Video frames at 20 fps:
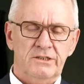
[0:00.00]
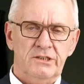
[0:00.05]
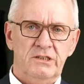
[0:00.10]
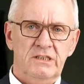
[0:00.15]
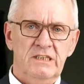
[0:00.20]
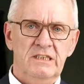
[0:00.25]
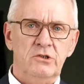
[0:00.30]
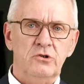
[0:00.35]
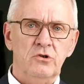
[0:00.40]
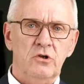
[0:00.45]

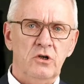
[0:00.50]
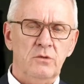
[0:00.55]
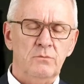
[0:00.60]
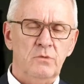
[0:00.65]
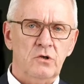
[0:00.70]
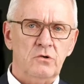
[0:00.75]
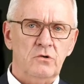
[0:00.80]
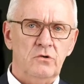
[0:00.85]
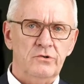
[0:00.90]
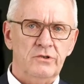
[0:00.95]
see
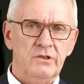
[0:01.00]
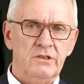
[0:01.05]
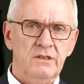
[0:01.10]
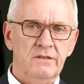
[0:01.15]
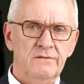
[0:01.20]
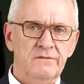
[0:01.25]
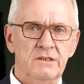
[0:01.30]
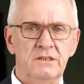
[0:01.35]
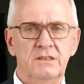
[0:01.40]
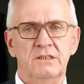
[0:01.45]
thermal
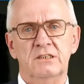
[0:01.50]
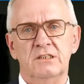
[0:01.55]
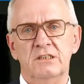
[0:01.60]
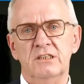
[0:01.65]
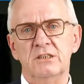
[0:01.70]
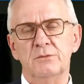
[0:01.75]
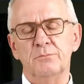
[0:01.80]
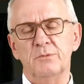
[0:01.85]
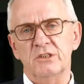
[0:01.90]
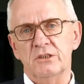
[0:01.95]
conductivity,
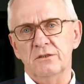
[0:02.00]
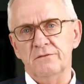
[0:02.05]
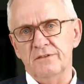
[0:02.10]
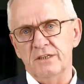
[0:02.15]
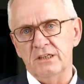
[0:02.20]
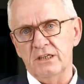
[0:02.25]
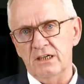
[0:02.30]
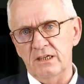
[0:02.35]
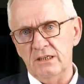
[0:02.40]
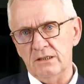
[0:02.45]
see
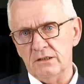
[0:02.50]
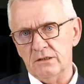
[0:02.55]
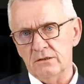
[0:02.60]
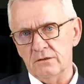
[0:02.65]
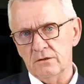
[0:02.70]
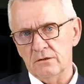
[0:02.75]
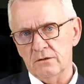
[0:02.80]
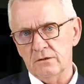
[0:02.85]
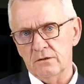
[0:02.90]
specific heat.